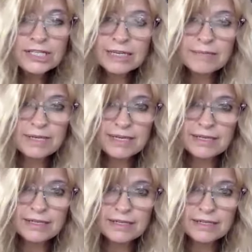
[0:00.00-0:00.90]
can
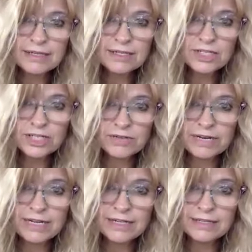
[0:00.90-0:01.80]
be
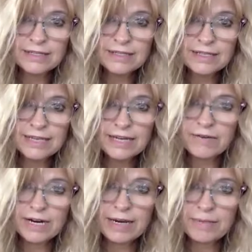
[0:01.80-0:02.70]
generated that
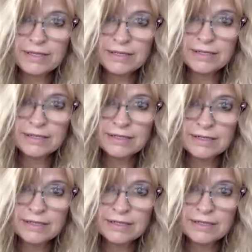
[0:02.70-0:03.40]
never happened yeah.